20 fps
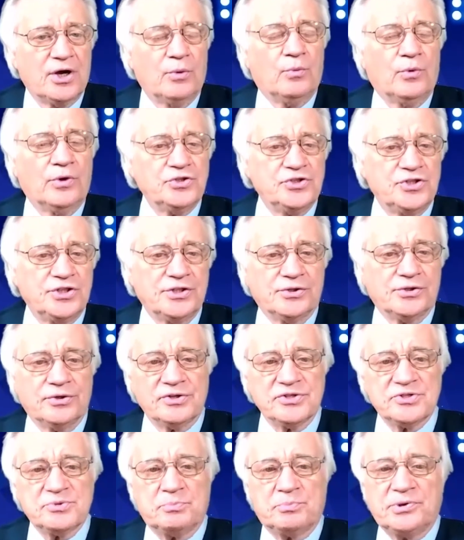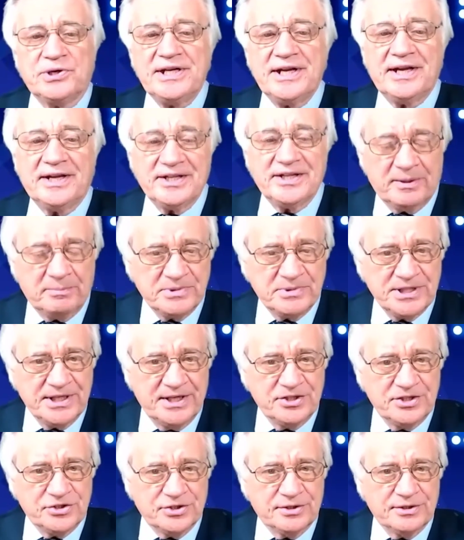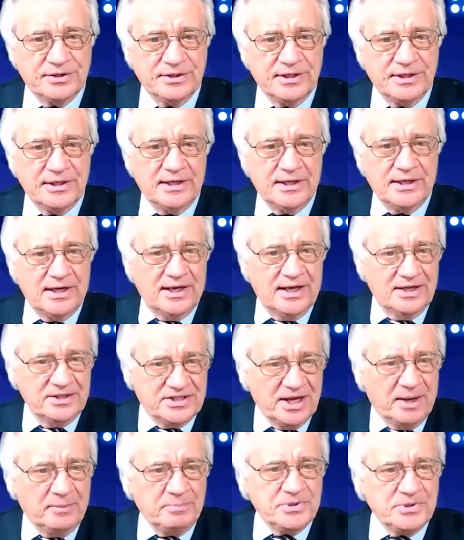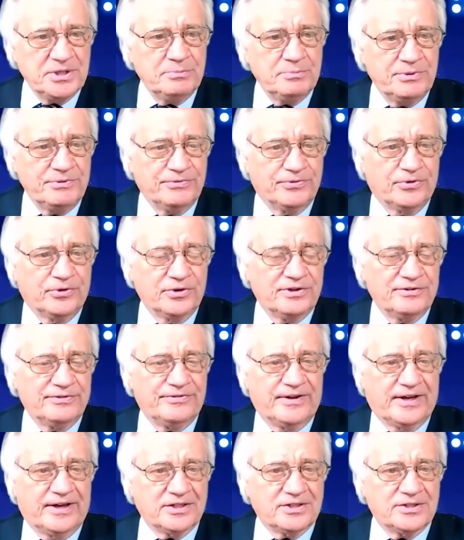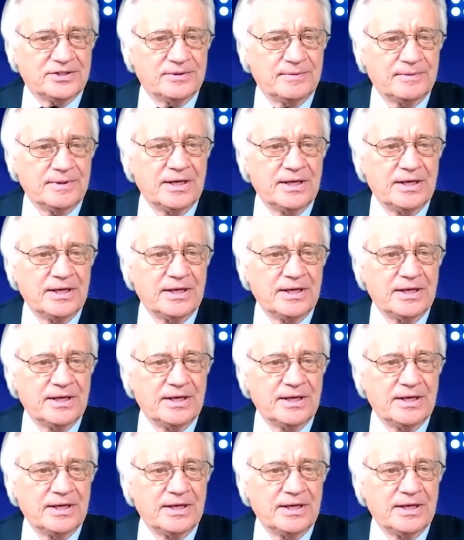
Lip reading: on what she calls pre-adaptation, adapting before the fact.